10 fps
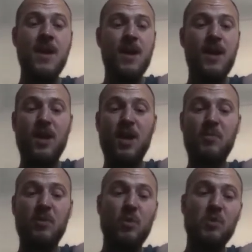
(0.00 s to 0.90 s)

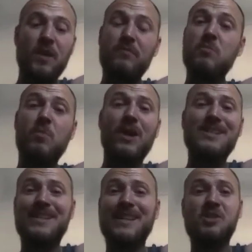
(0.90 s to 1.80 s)
You can also have Dubai
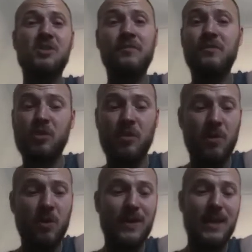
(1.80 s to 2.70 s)
Station for Tom
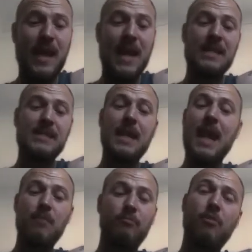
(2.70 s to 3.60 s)
Marcans,
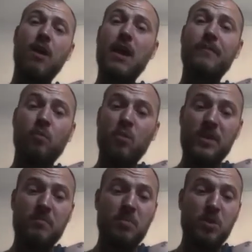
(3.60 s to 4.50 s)
Raya for
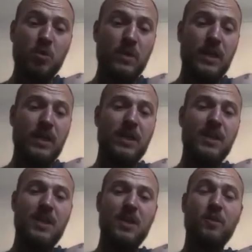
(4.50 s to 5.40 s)
William Buick,
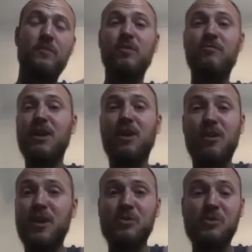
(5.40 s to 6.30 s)
or if you want a really
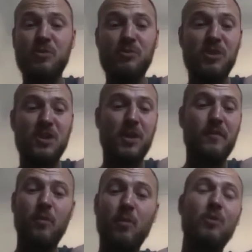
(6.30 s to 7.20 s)
high odds horse, you can go
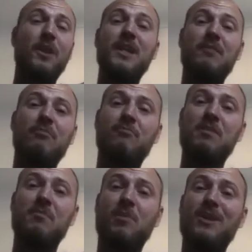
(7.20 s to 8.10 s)
for Ornate,
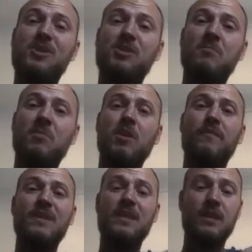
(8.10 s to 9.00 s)
ridden by Asheen
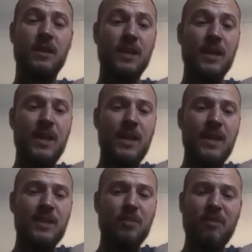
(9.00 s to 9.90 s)
Murphy. The
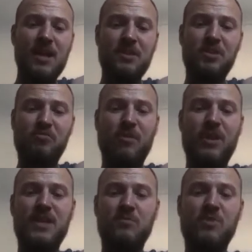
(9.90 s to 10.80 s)
ground is
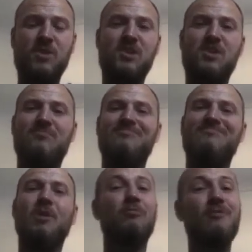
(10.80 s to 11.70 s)
drying, which is
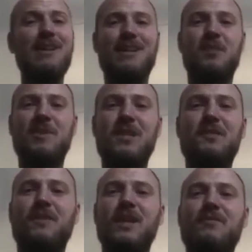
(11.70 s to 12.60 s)
not really going to be in his
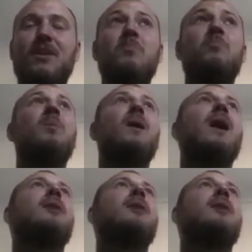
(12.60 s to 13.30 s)
favour, but